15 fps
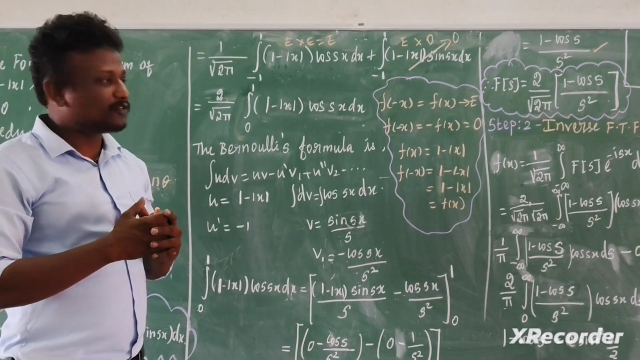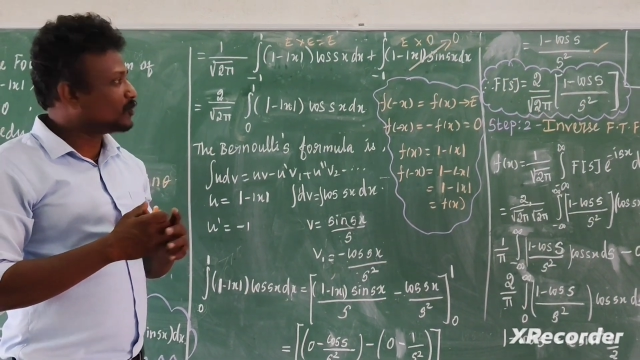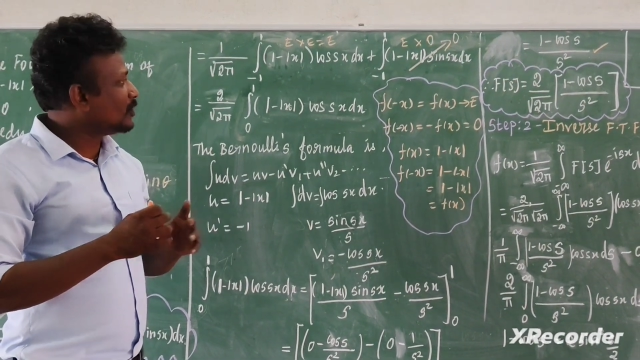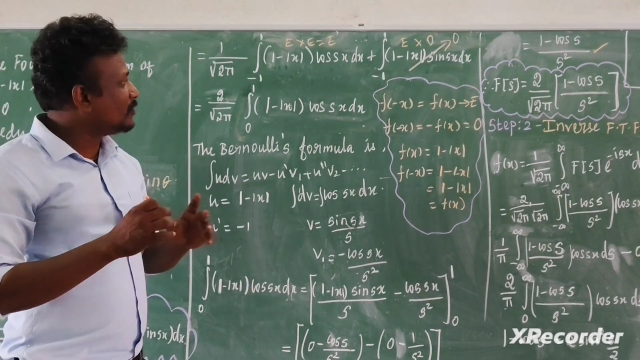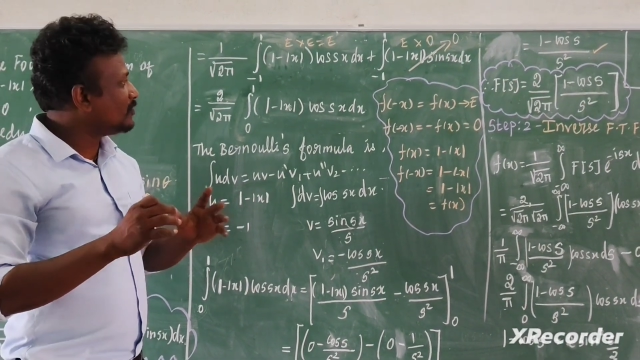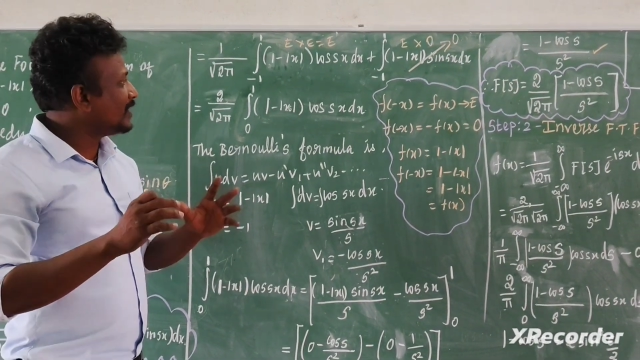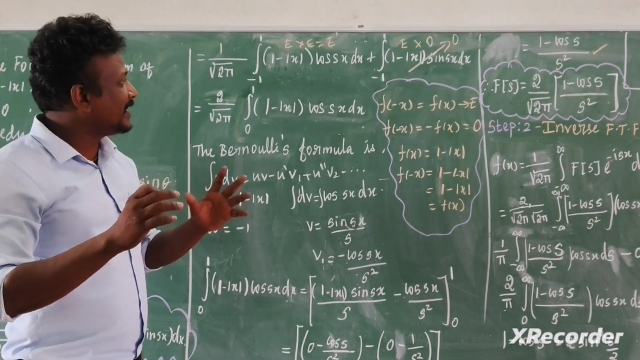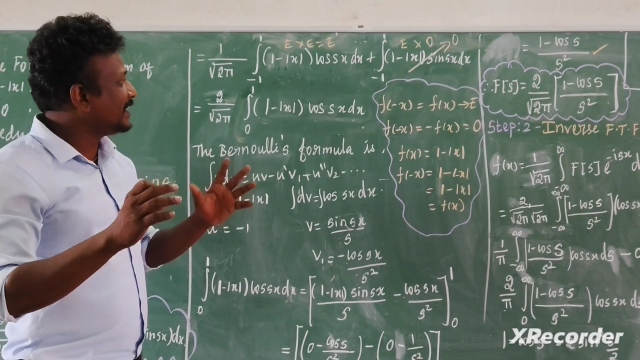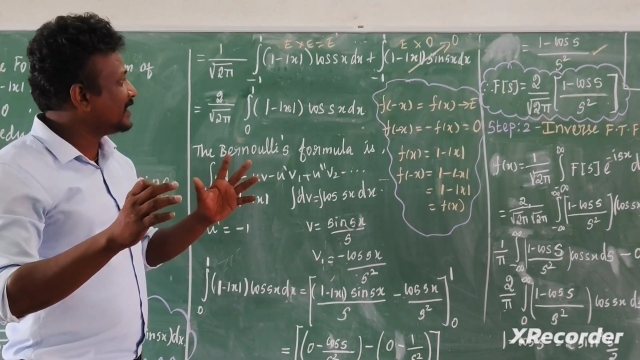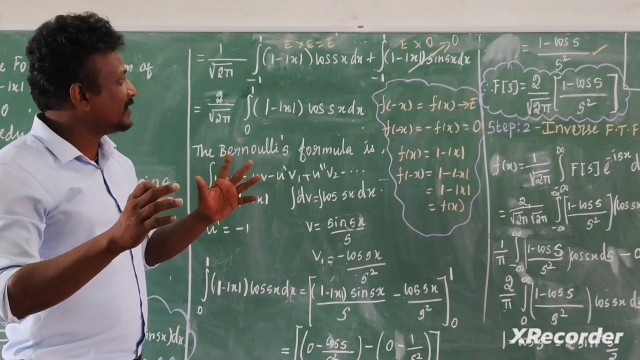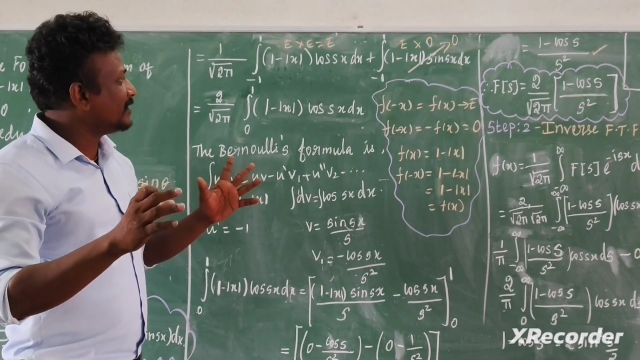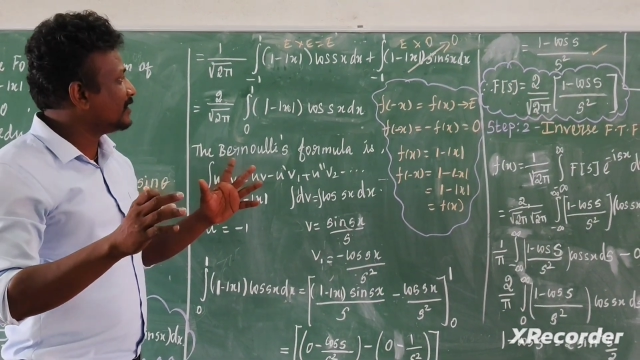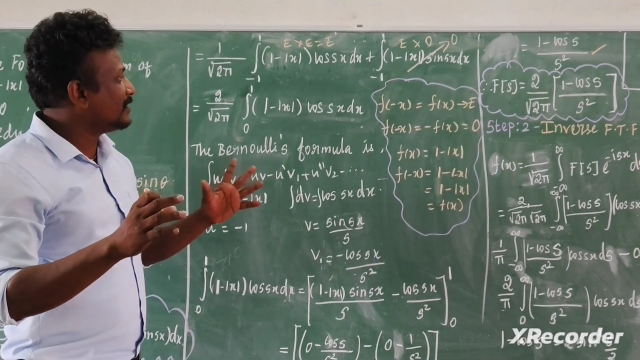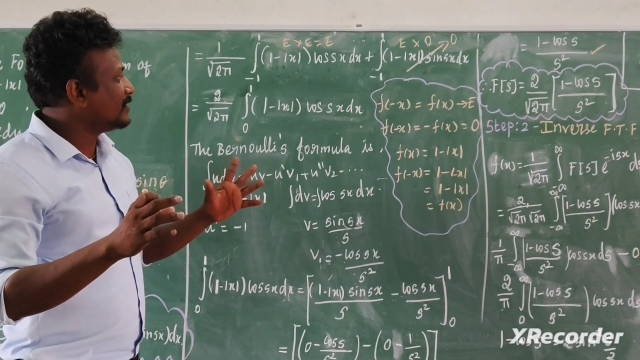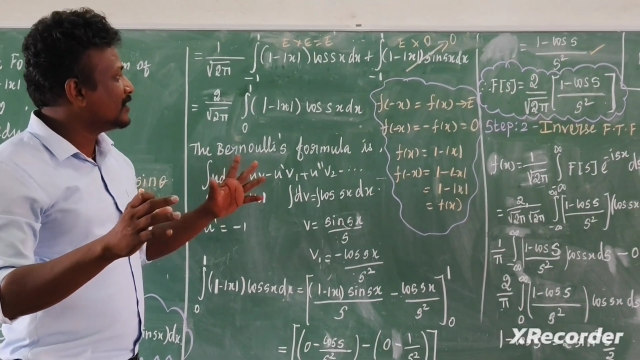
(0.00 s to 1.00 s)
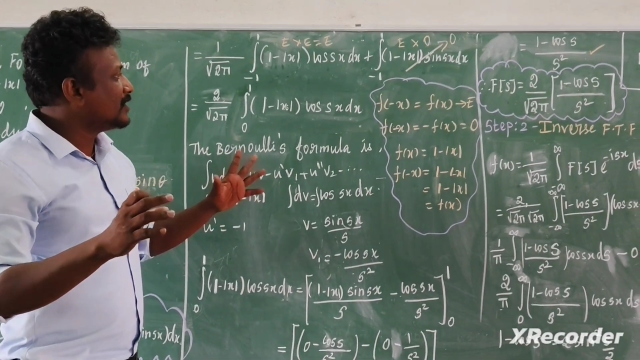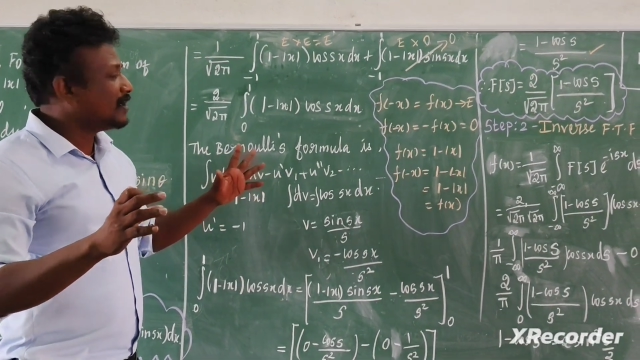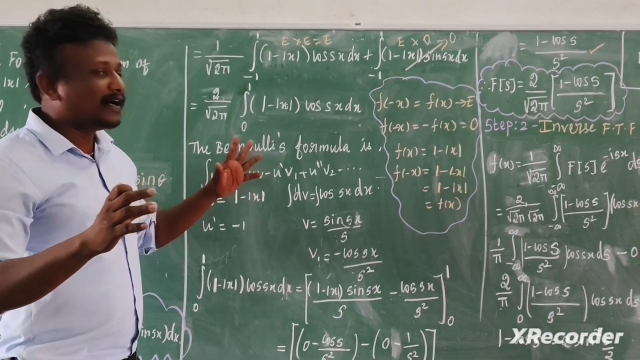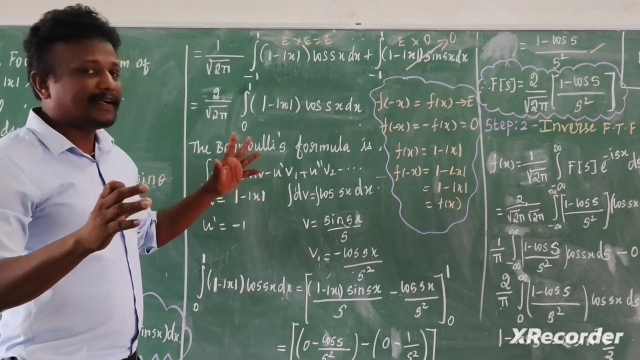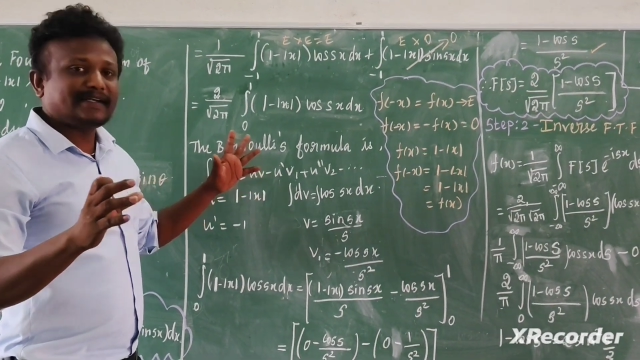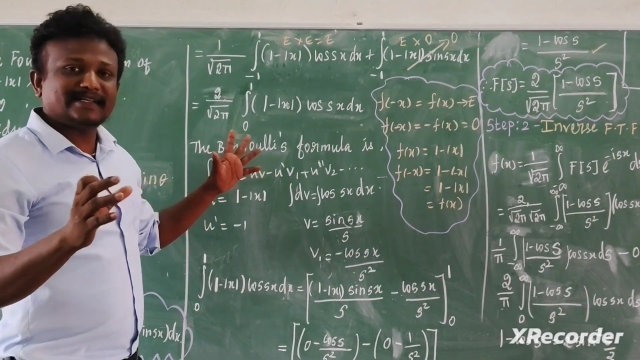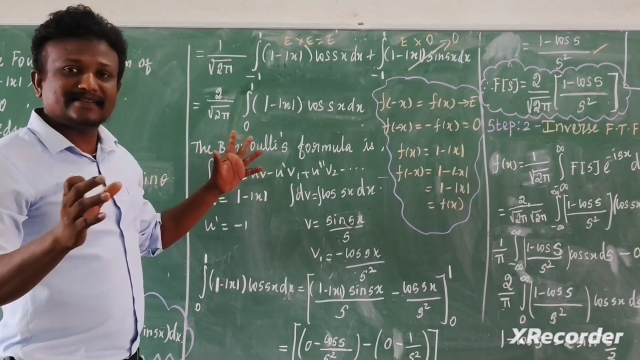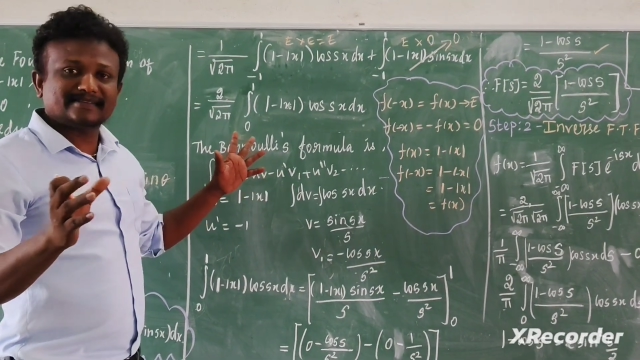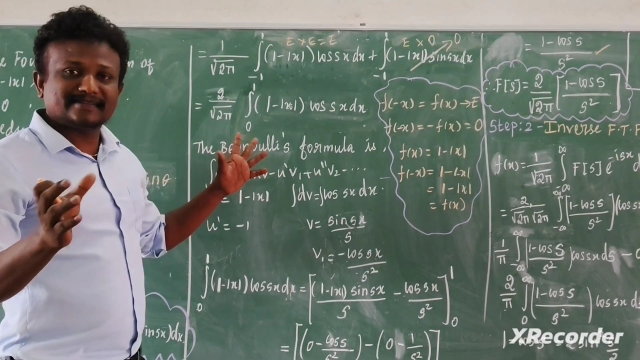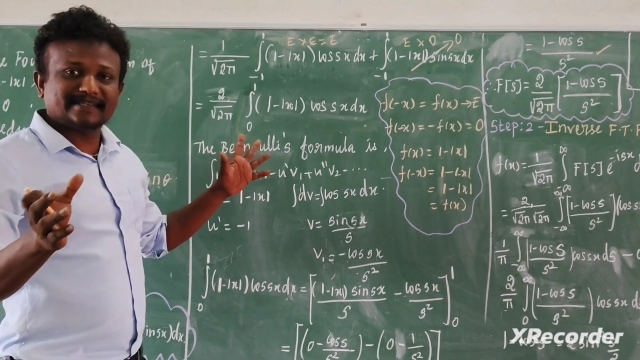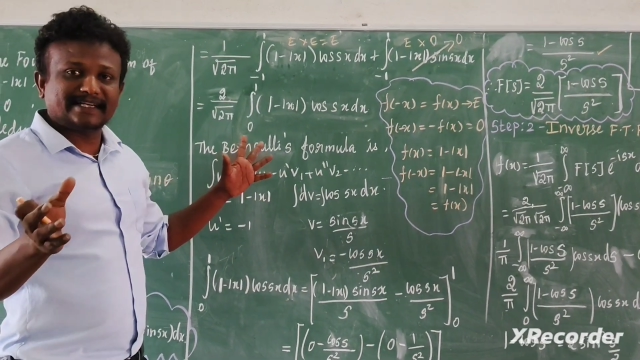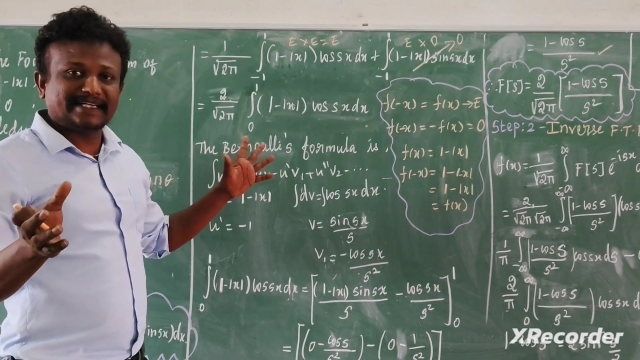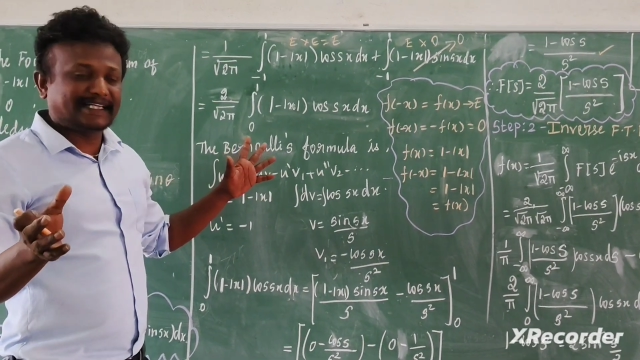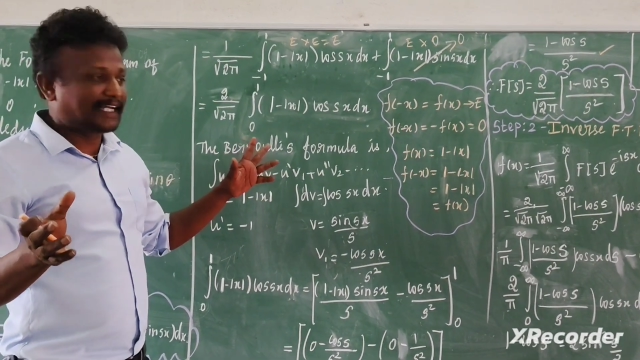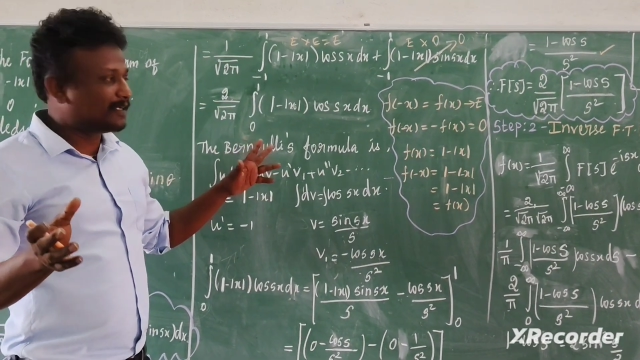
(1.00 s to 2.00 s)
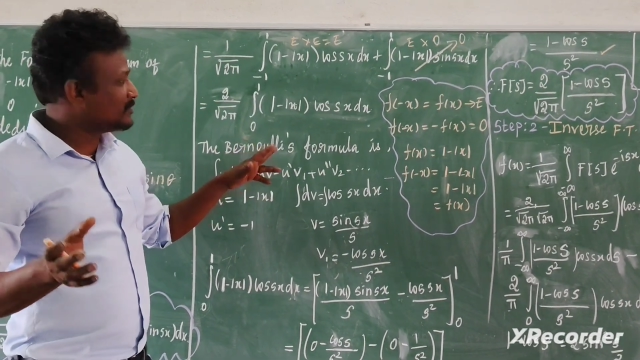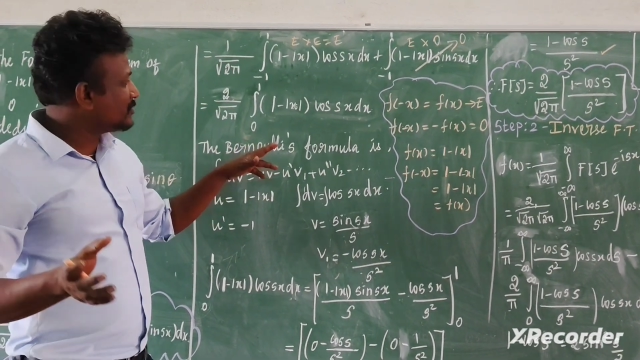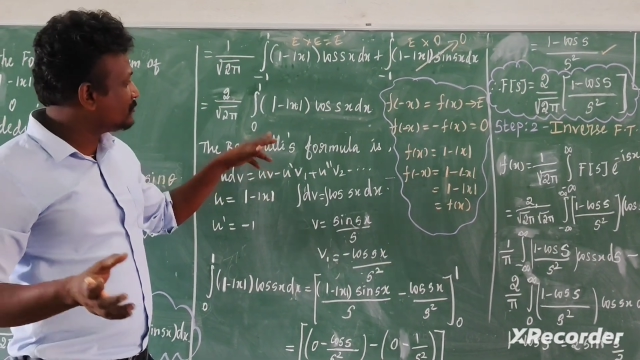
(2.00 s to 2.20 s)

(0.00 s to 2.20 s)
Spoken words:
To avoid unnecessary times,